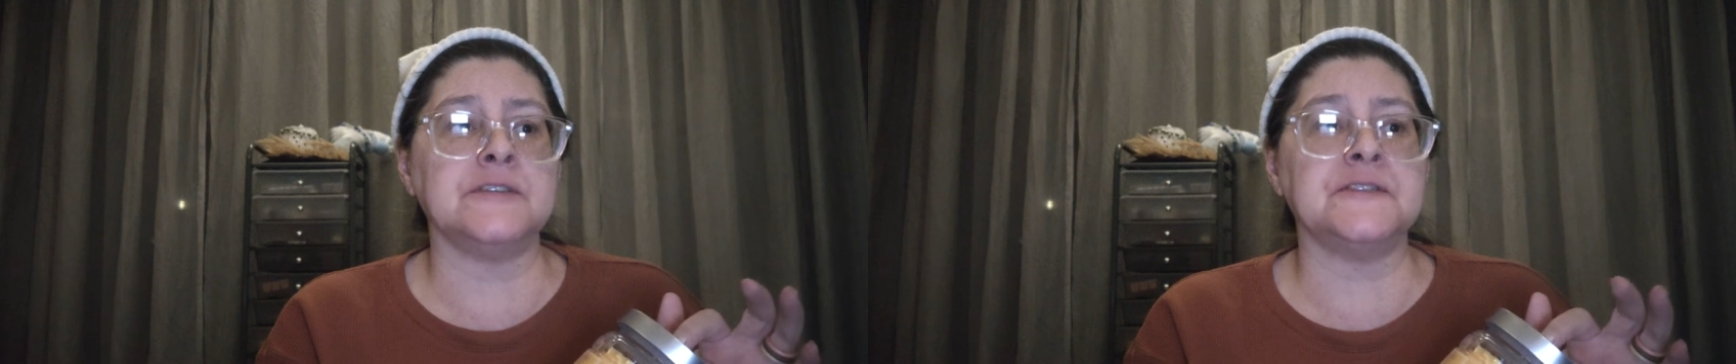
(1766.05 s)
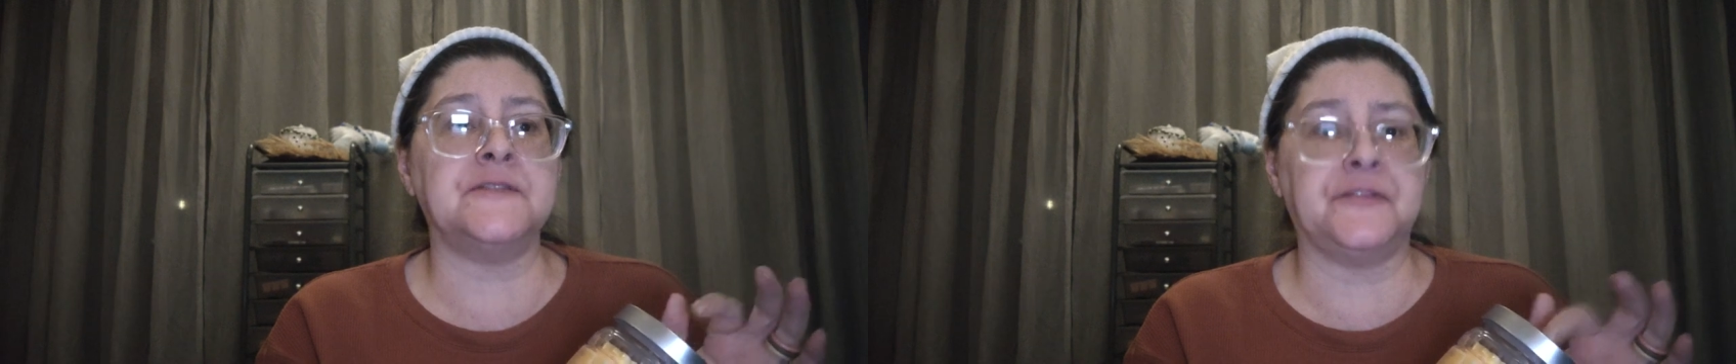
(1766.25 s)

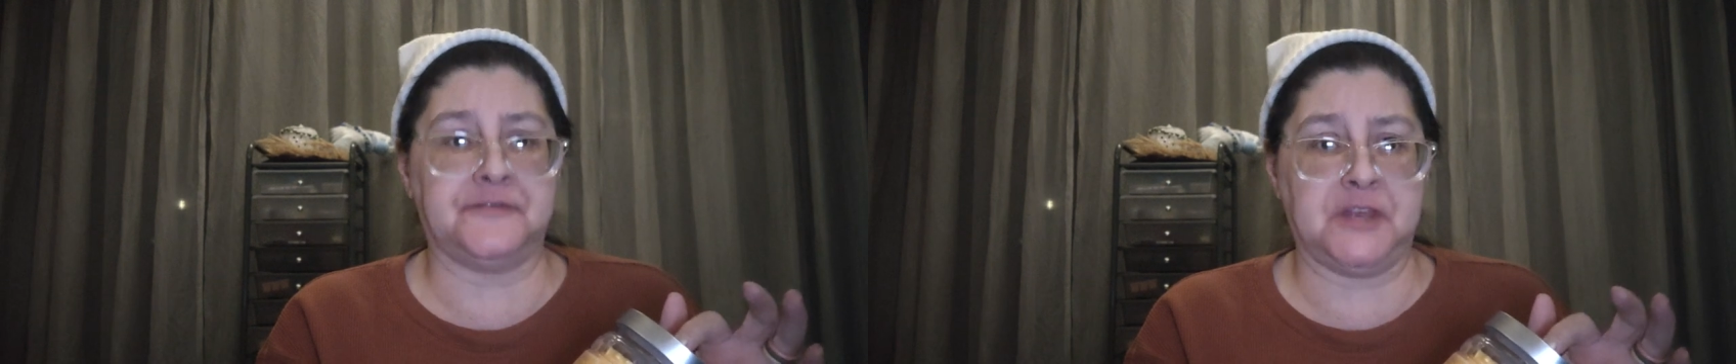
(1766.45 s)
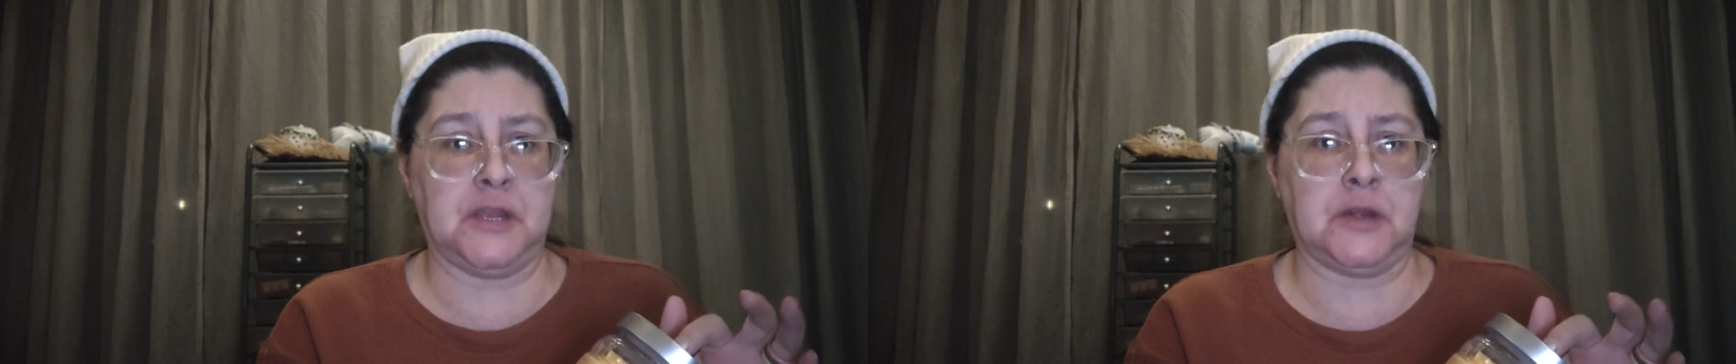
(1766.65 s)
was
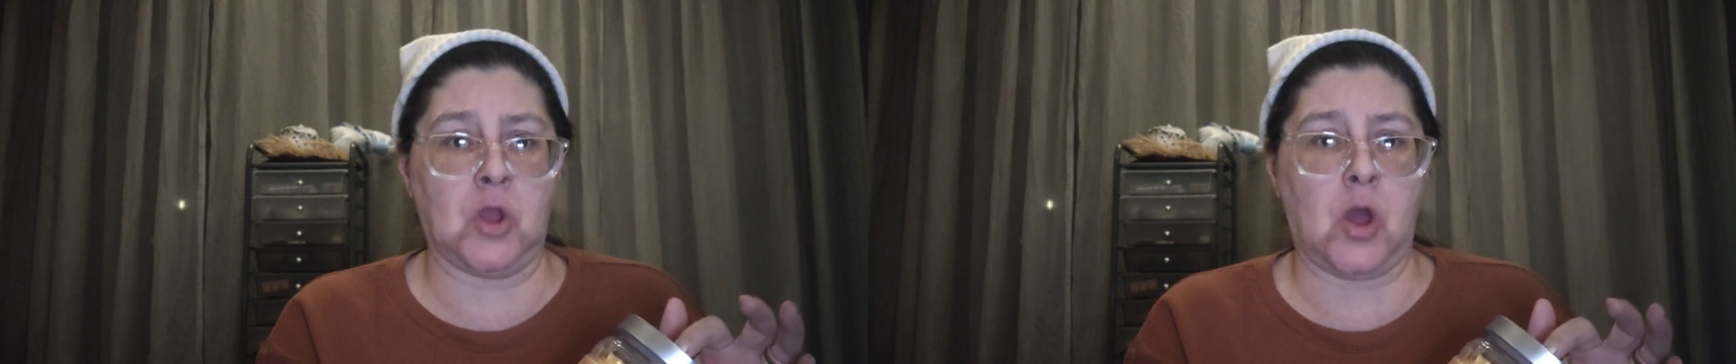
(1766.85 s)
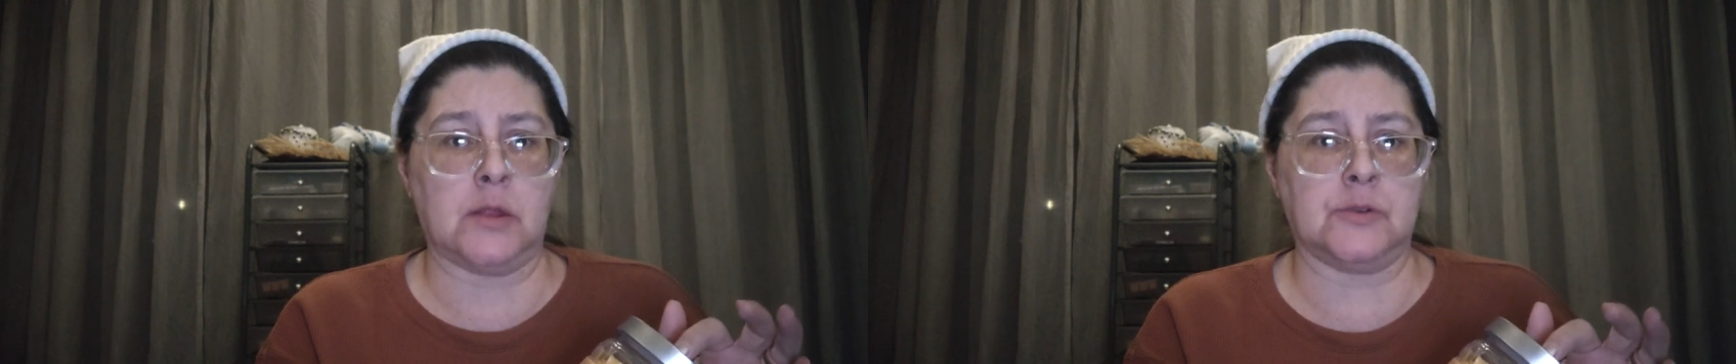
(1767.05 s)

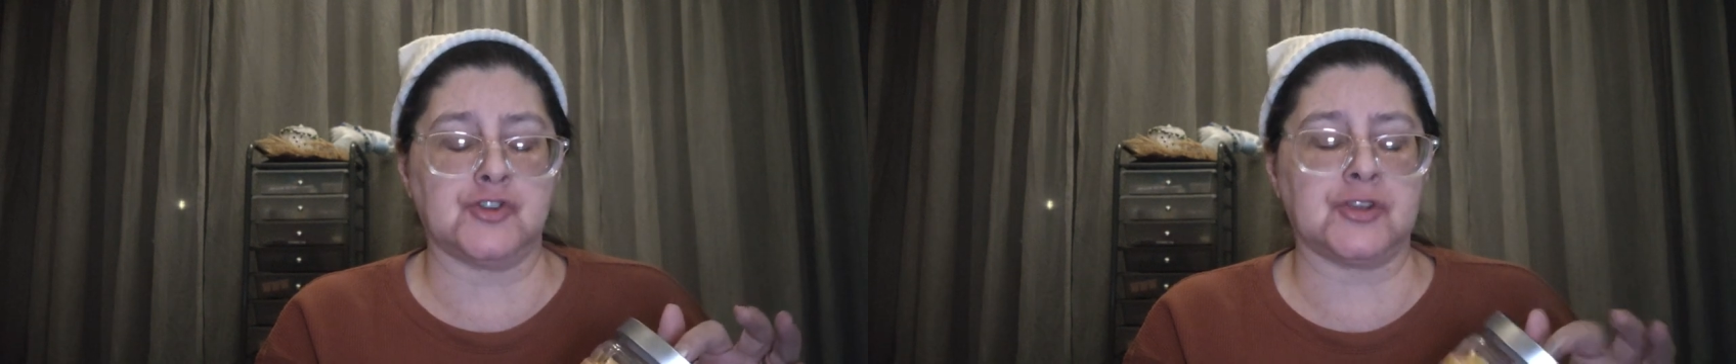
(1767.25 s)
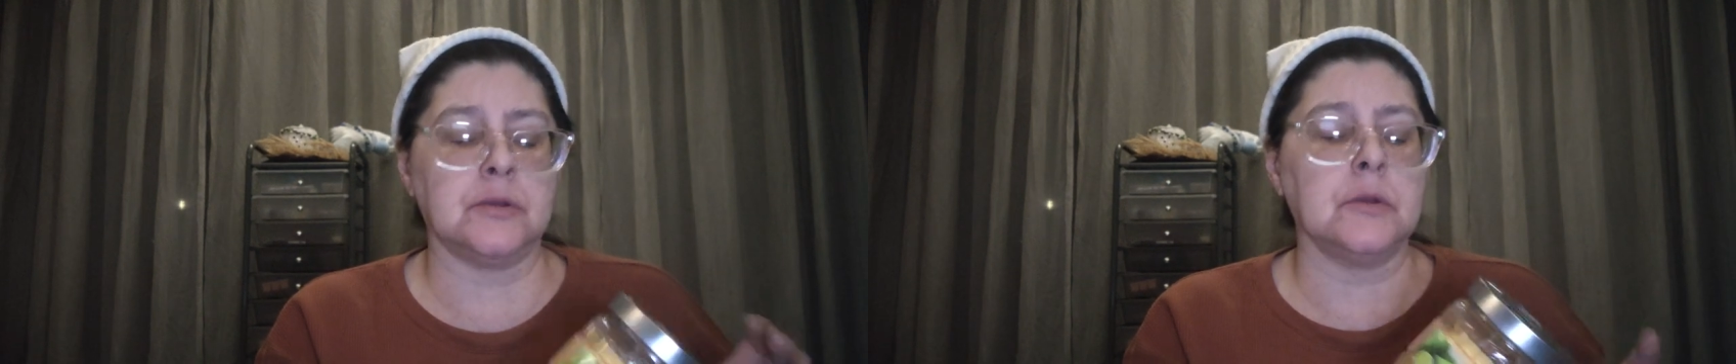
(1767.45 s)

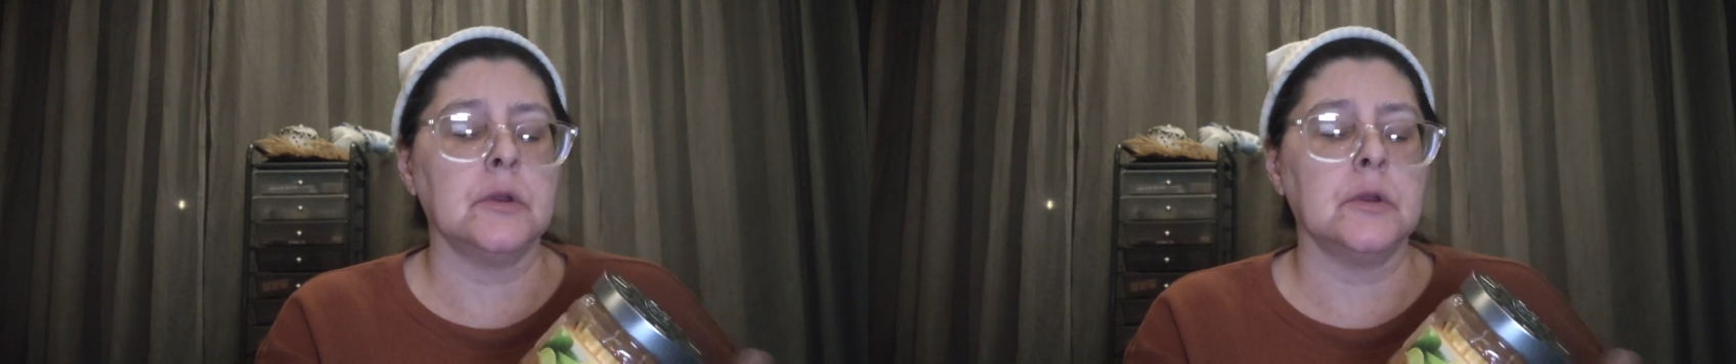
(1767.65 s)
$15.